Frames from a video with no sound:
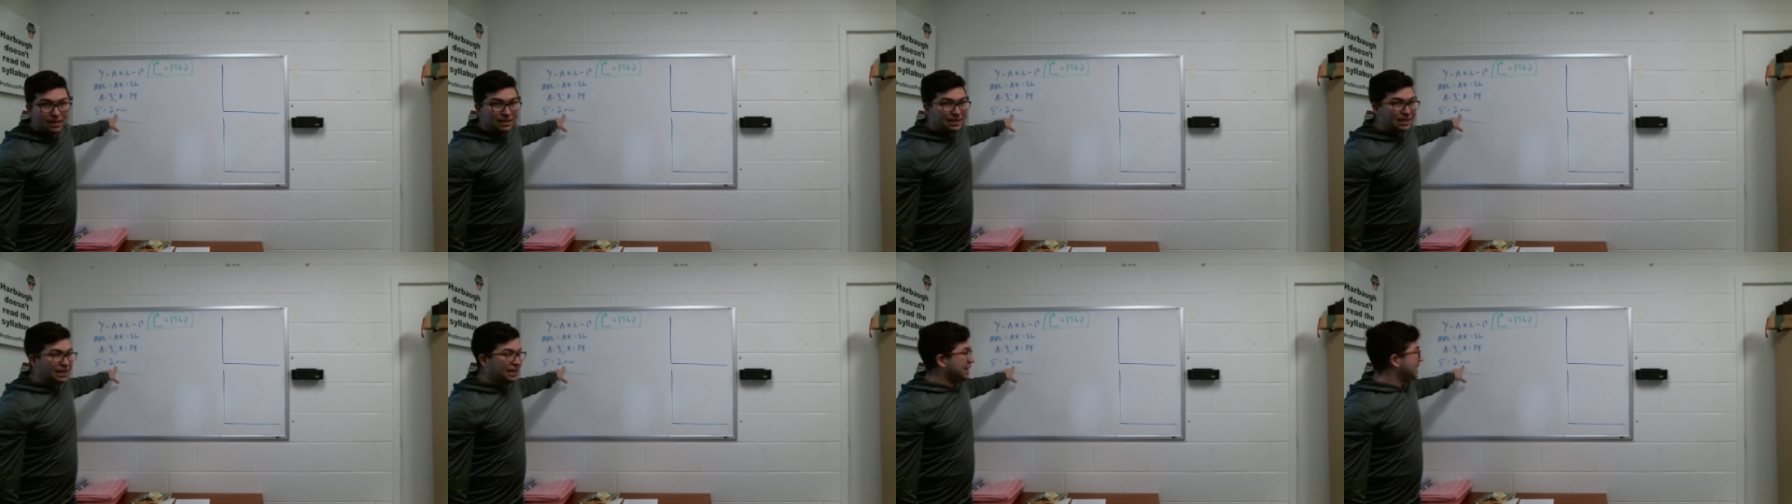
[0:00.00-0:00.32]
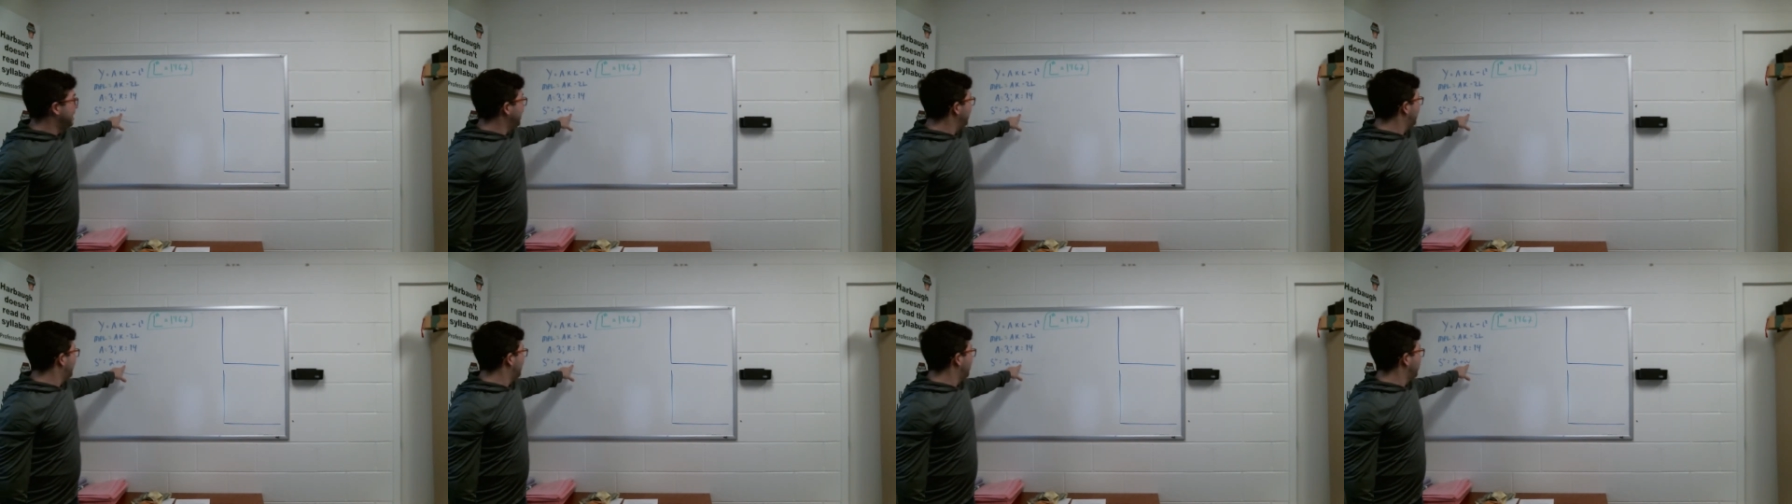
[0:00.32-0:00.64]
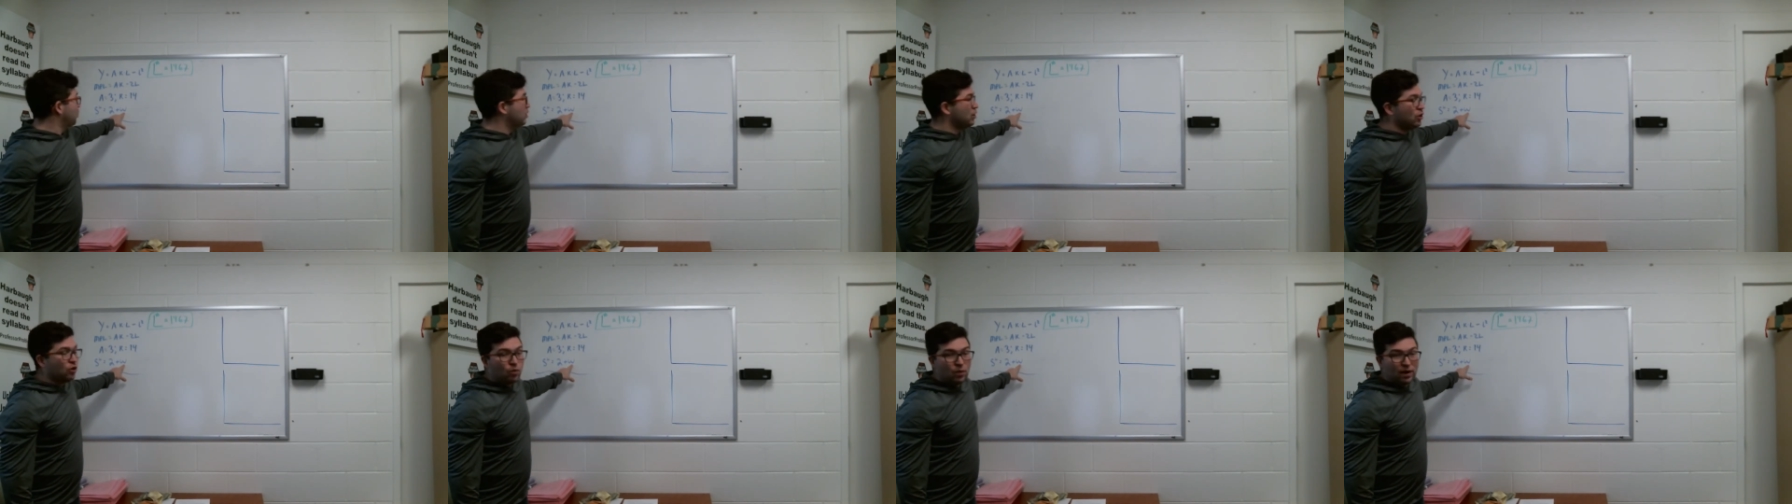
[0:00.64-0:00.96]
to get
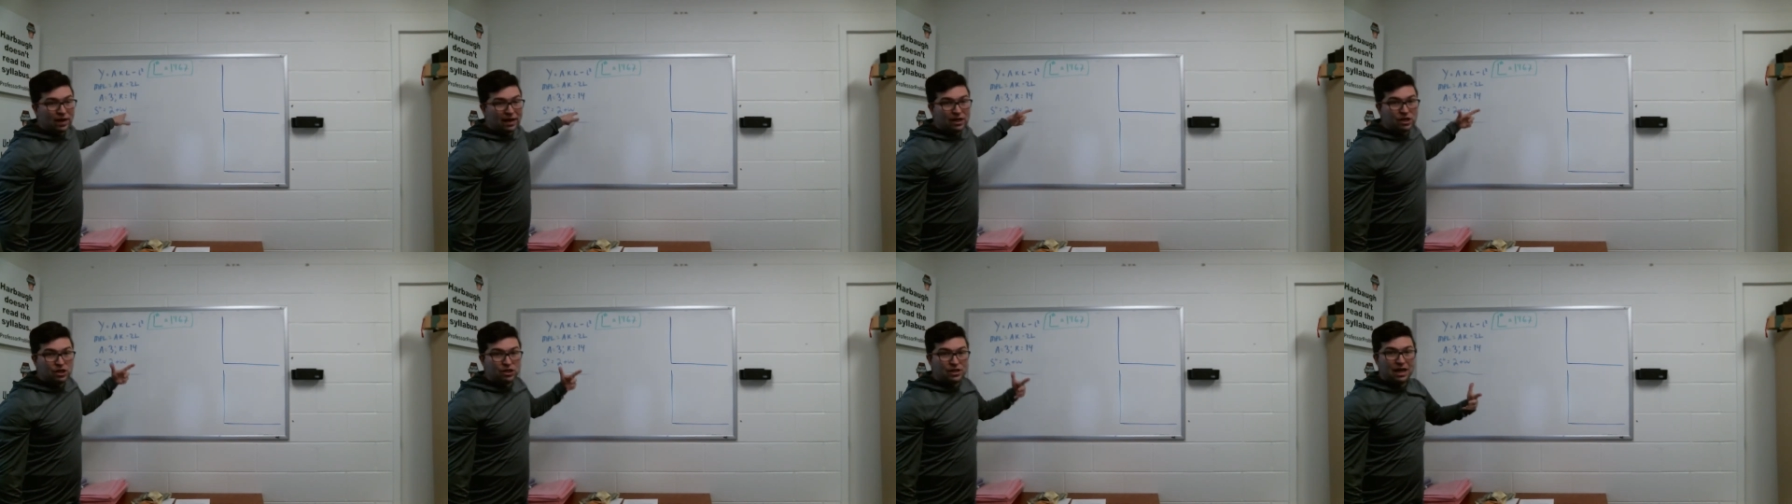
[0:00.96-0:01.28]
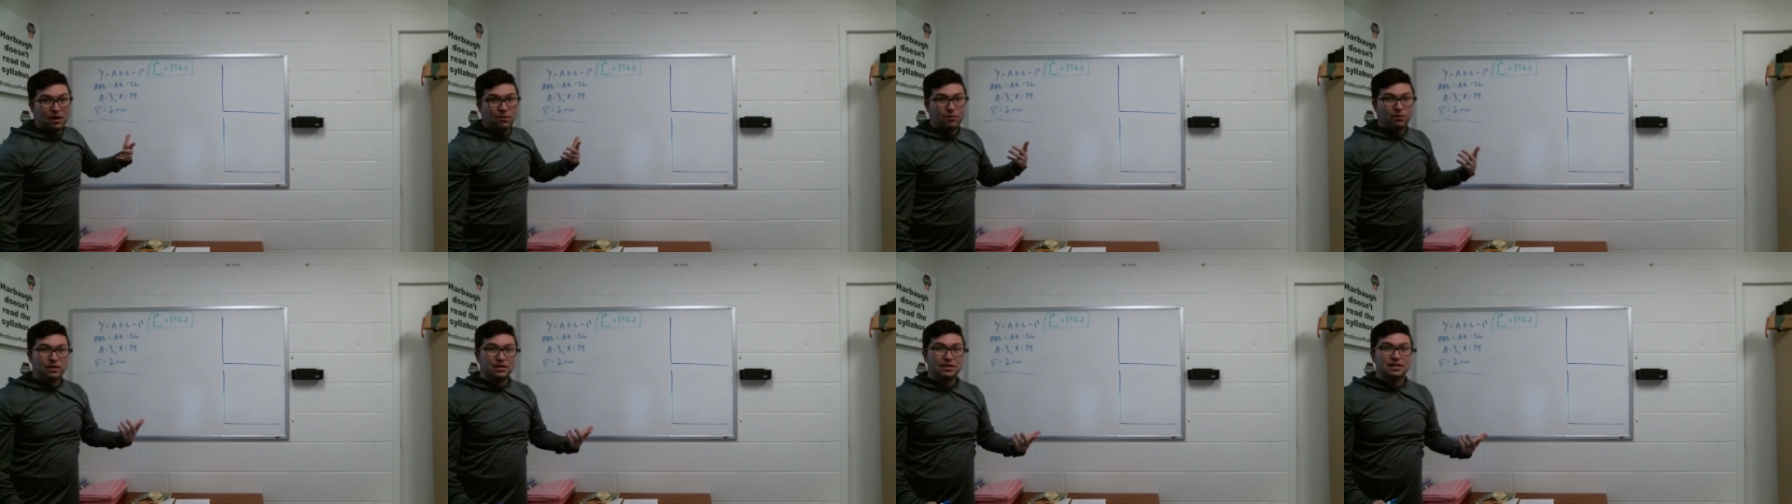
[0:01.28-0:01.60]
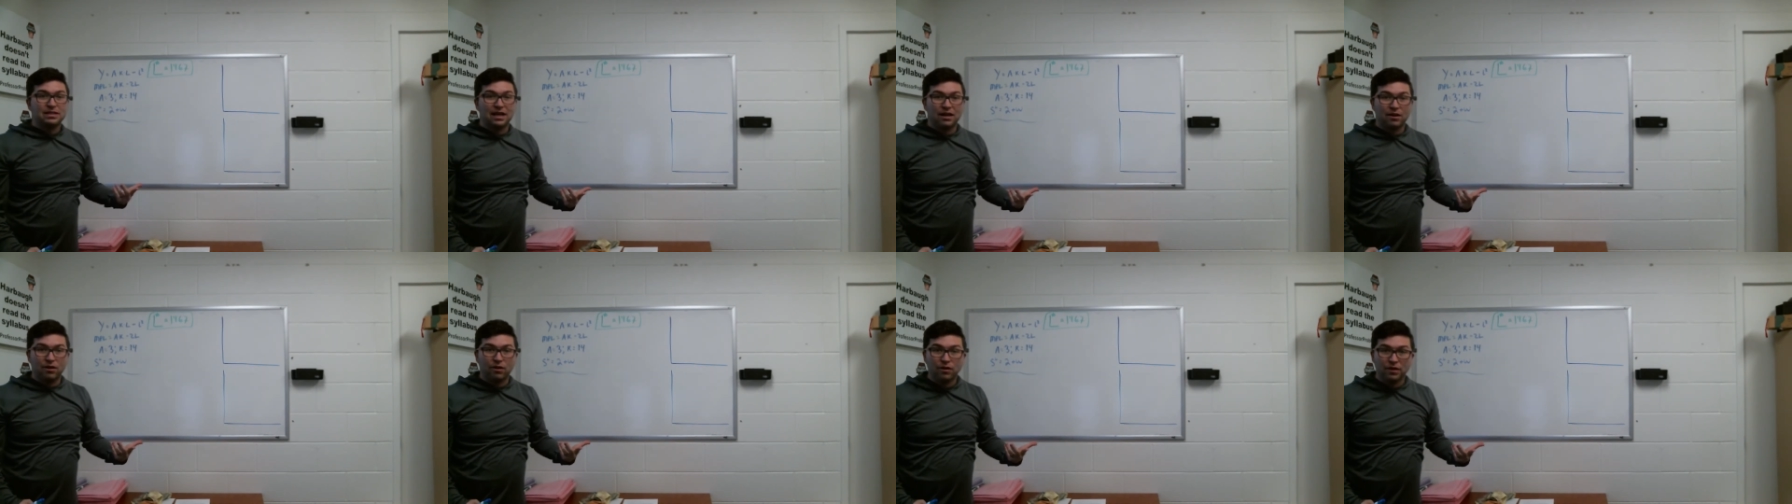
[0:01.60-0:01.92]
the real wage that would
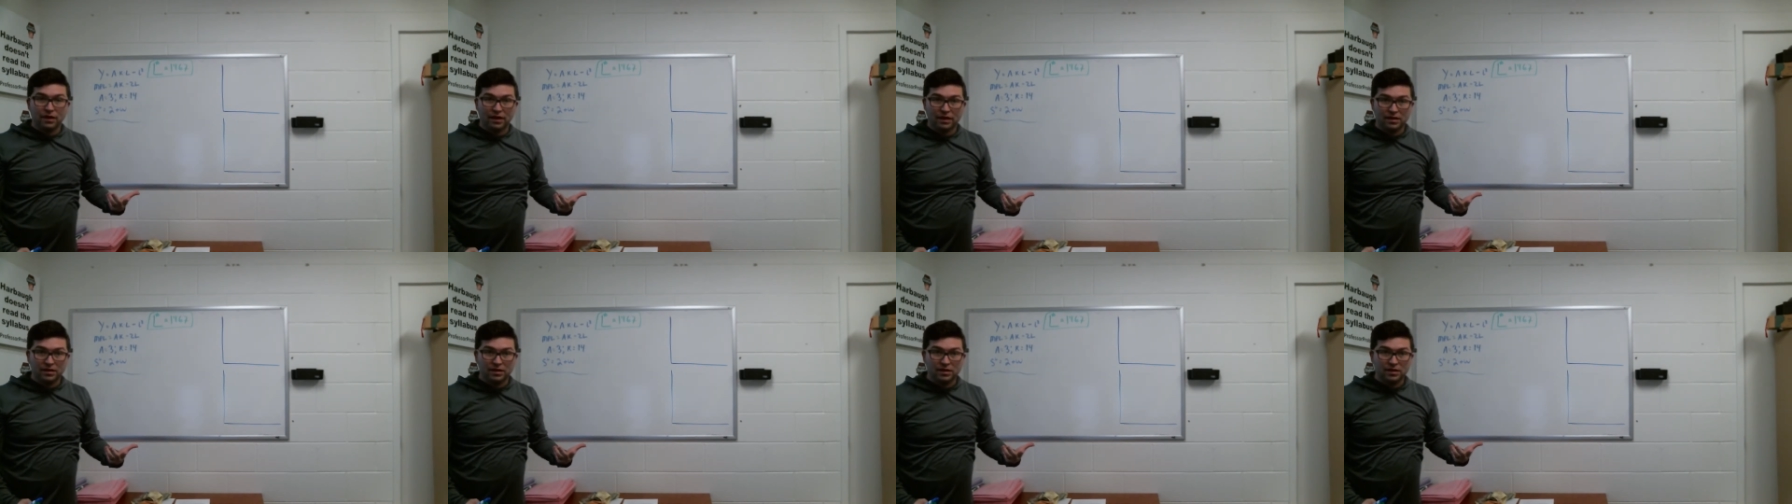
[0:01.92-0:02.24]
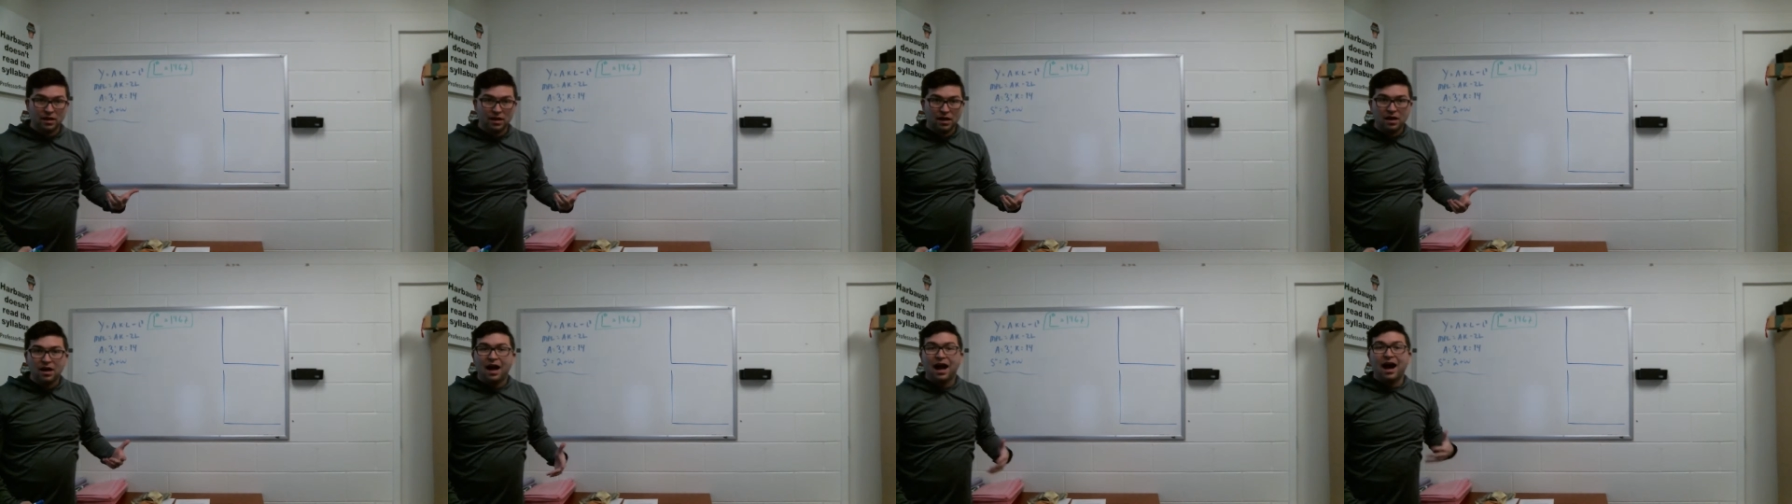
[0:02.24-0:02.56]
settle this.